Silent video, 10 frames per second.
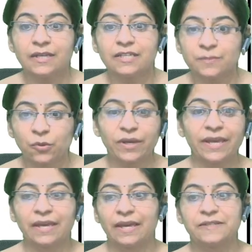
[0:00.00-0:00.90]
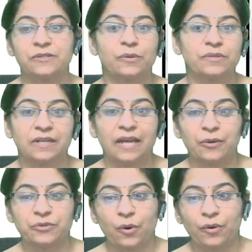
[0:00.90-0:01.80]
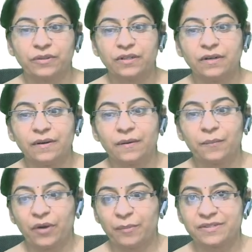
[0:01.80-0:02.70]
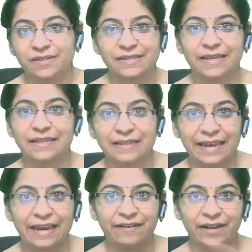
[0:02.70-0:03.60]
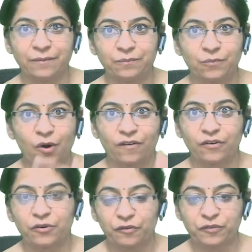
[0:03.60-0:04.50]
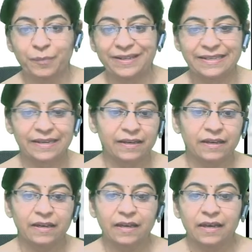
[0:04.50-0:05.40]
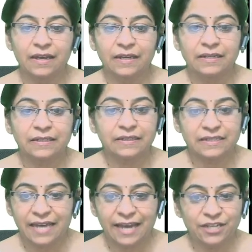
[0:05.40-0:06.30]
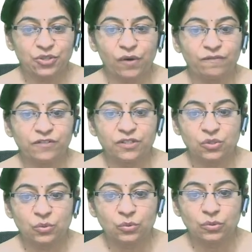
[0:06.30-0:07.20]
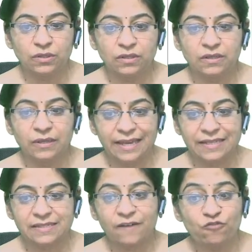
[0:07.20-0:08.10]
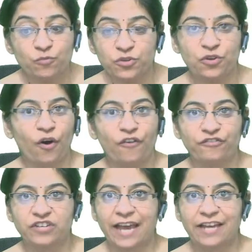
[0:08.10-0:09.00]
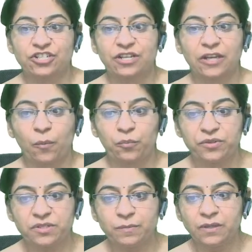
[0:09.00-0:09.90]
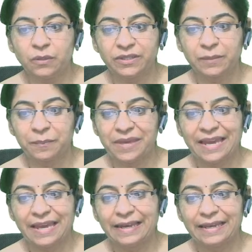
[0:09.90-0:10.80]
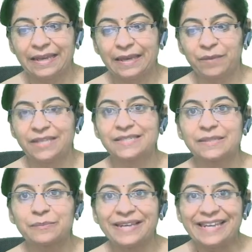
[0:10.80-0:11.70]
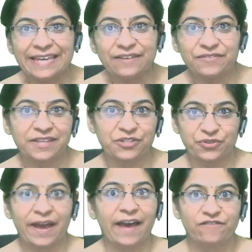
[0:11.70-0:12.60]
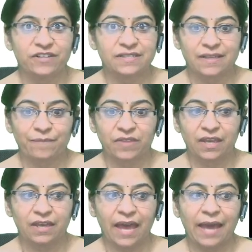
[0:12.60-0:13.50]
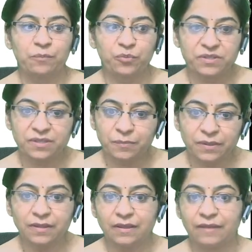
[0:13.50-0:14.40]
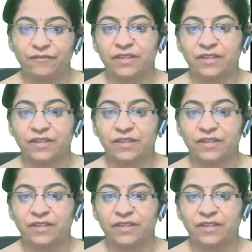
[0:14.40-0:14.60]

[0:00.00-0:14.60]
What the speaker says: Smoking is not allowed on the premises in the area or of the building. The dash of the school is a woman of dash. Now, principal with a PLE means the belief that you have in something, and principal with a